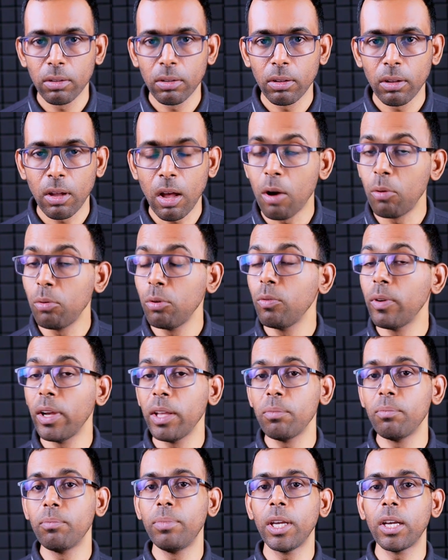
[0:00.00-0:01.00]
How do I
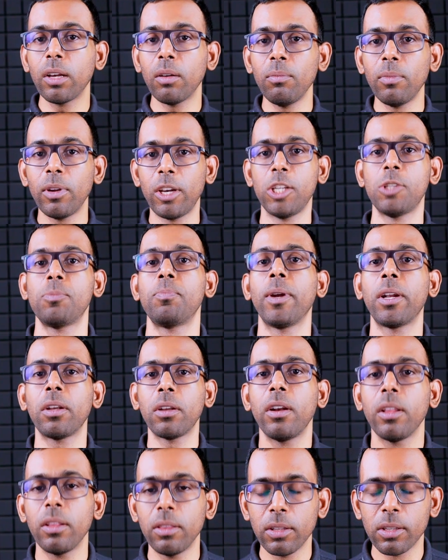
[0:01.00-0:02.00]
become
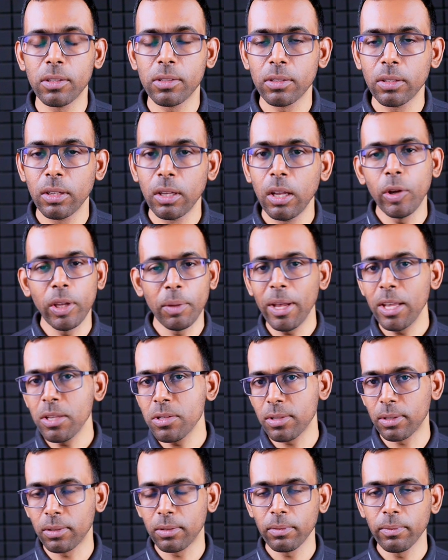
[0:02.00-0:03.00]
respected in this?
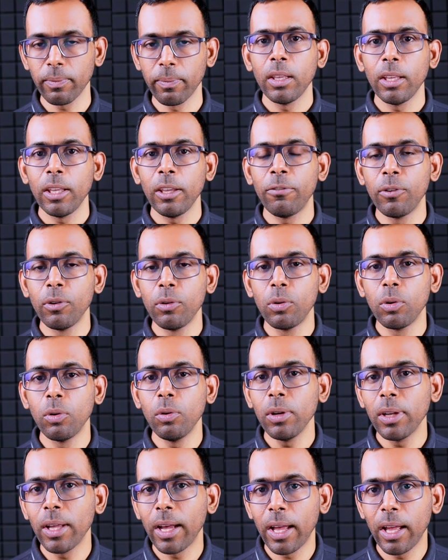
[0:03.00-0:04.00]
Imagine if you
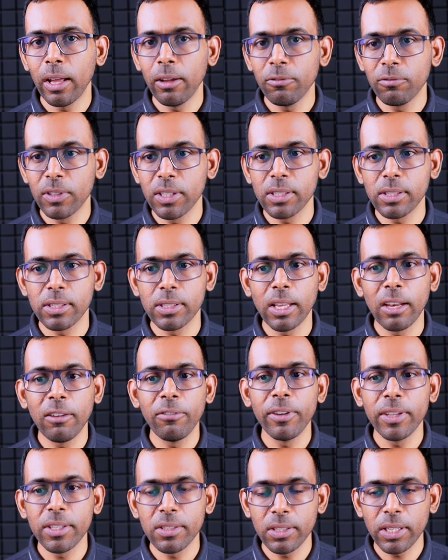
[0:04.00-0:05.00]
don't have this
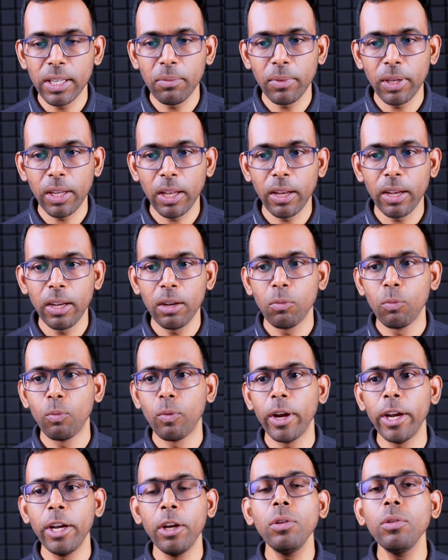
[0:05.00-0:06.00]
self-esteem need,
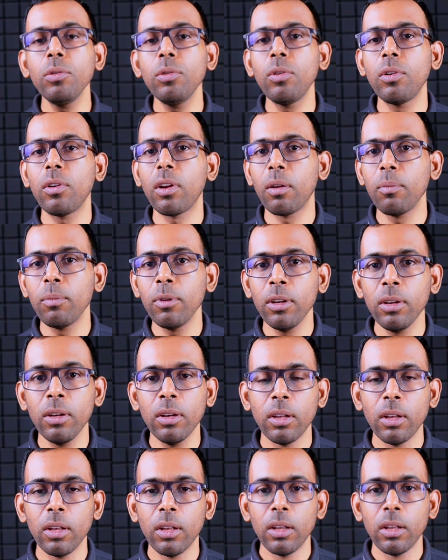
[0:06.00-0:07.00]
why do you trouble
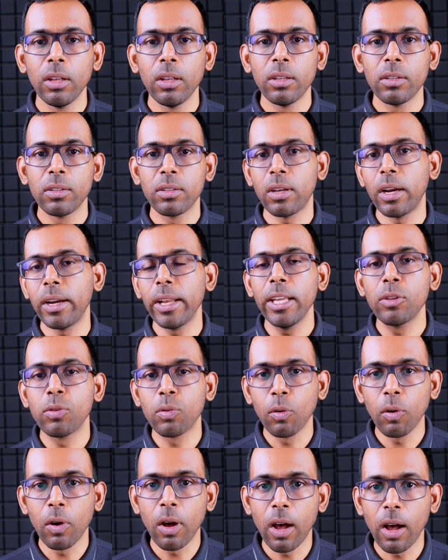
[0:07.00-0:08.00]
studying
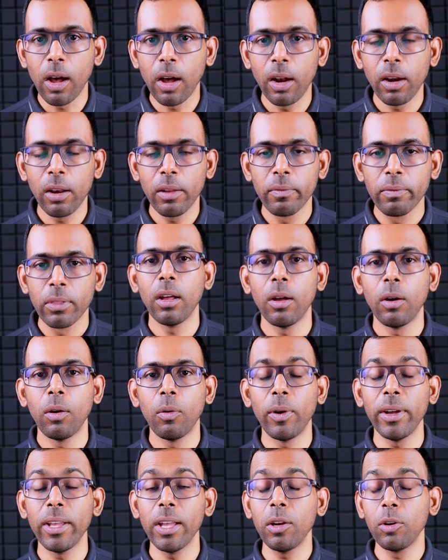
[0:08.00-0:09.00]
so hard?
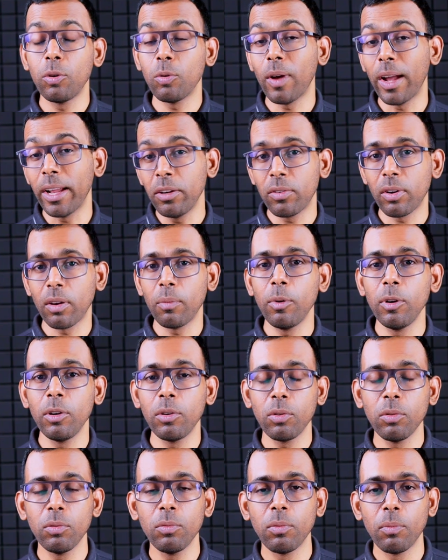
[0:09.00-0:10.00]
Why do I trouble
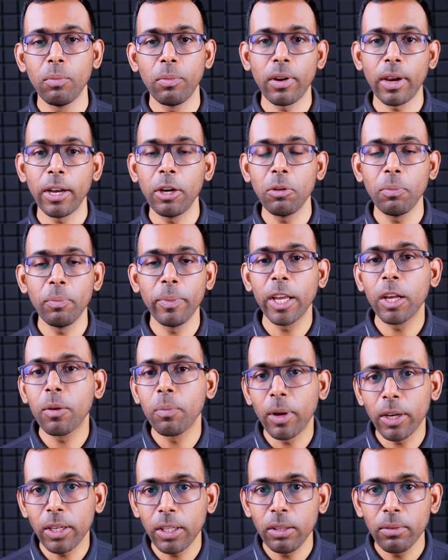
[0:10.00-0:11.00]
to try to make
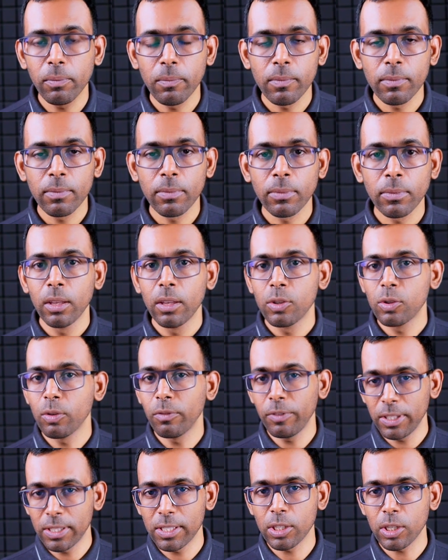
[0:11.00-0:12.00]
money? So
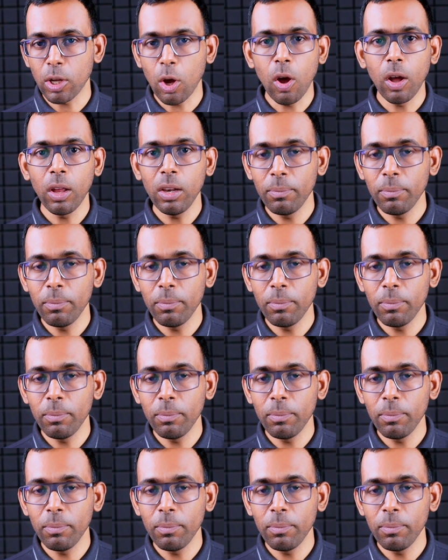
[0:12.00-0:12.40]
it's all